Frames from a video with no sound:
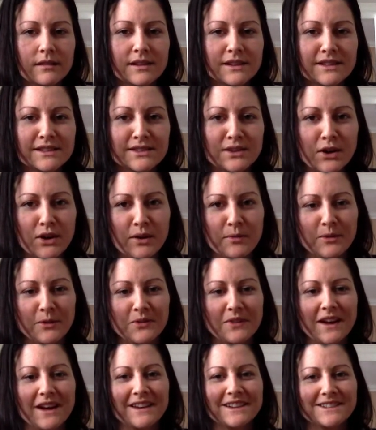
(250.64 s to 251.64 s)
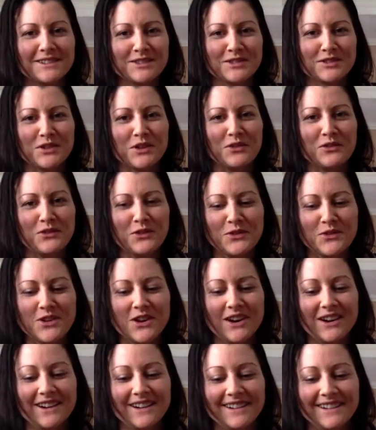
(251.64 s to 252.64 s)
Sorry about that. Just got a phone
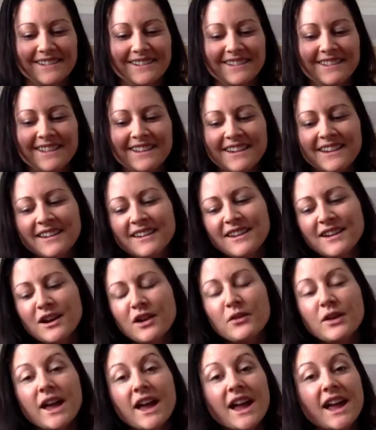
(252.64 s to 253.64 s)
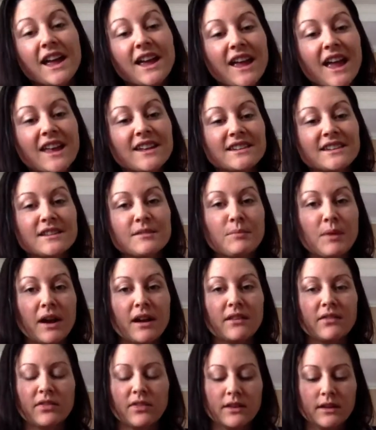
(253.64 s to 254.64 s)
call. Okay, end of the
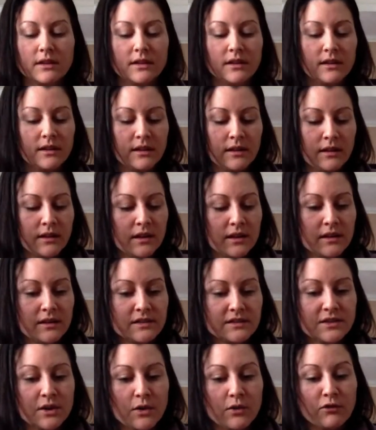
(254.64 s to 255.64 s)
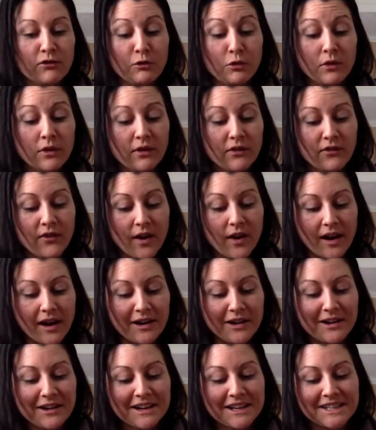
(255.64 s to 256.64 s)
month. So for a
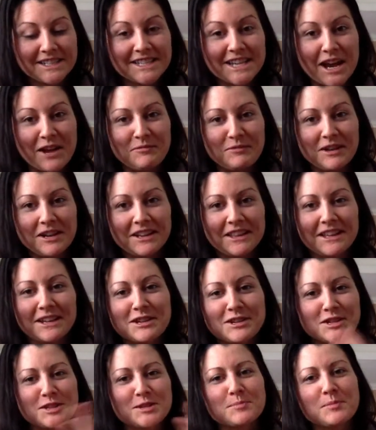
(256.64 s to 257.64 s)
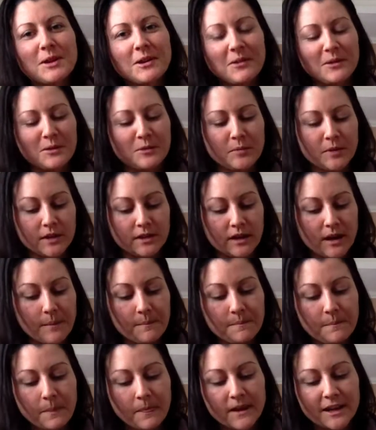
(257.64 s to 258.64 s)
fire, contentment. I think I just spit a little bit
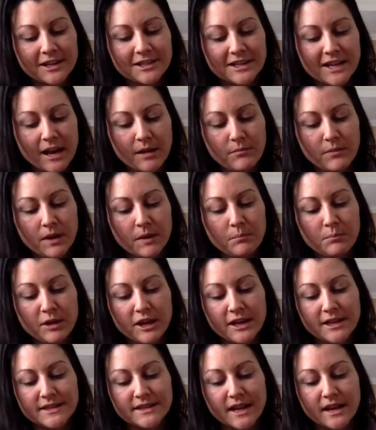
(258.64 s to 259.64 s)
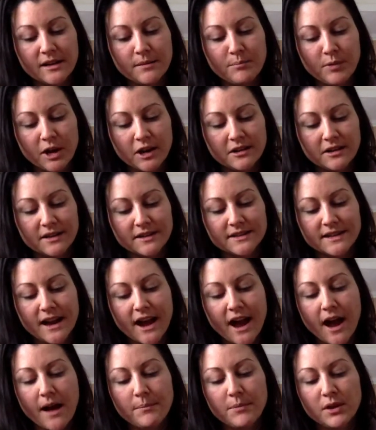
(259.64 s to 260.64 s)
there. Contentment, peace, and abundance. A
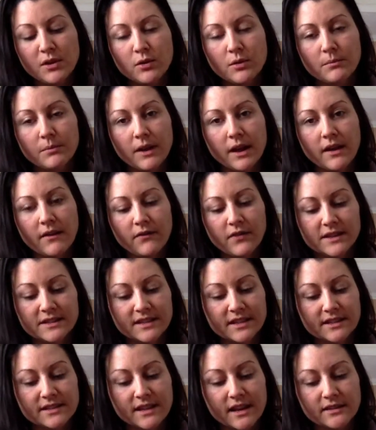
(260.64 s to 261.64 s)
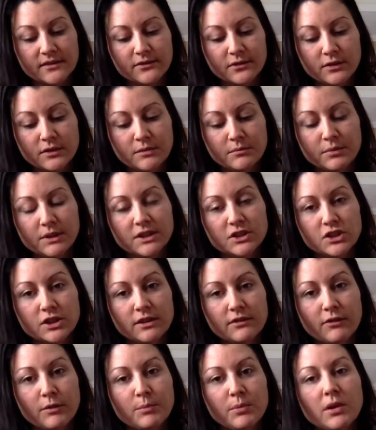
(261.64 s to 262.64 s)
happy home life. The successful completion
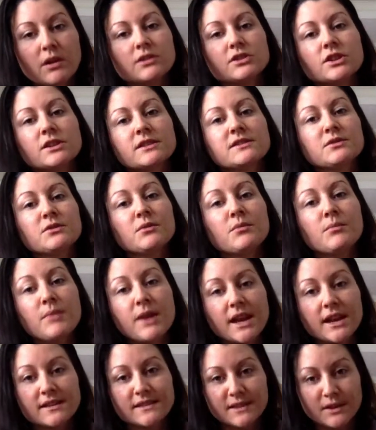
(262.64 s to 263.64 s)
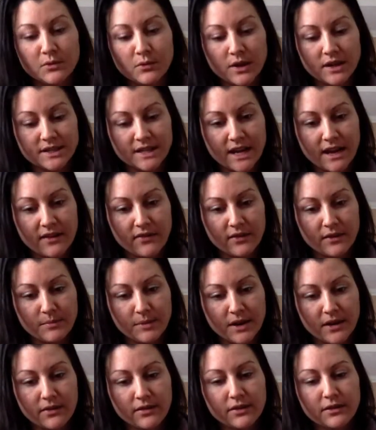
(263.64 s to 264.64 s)
of a project. So amazing way to end the
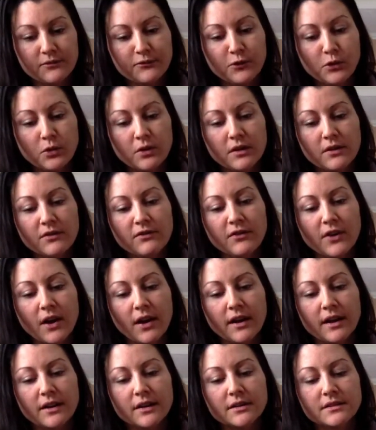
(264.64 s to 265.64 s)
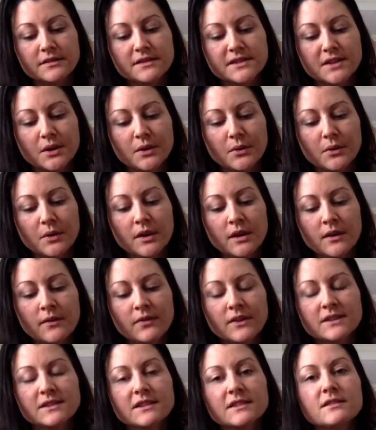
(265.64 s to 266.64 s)
month. For a fire. So
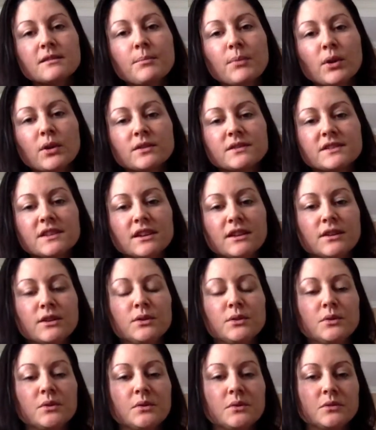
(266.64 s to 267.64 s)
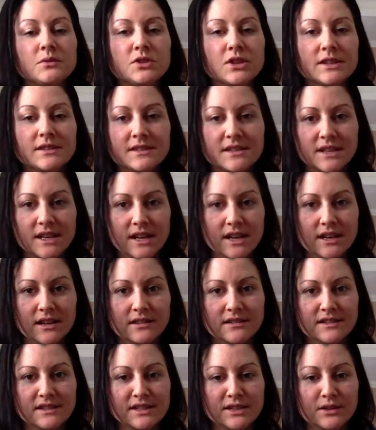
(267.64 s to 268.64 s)
this is a person who just
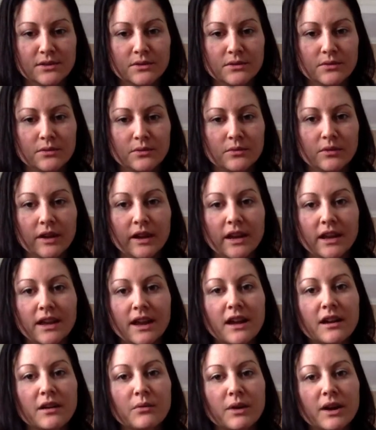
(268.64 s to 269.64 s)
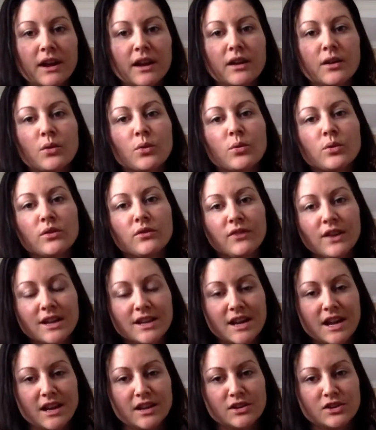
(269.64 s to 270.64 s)
needs to like get away, go on a
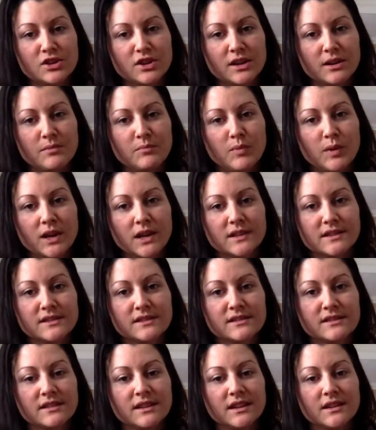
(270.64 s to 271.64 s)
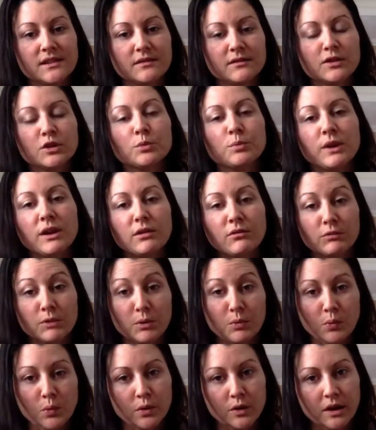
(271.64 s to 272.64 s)
vacation because they're being
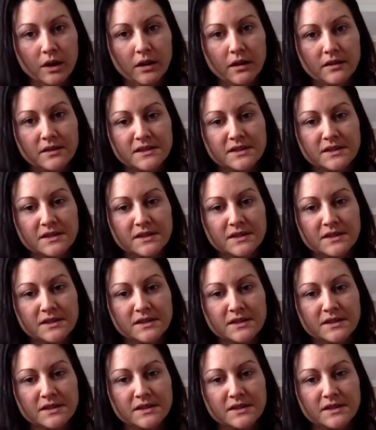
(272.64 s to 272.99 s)
rewarded.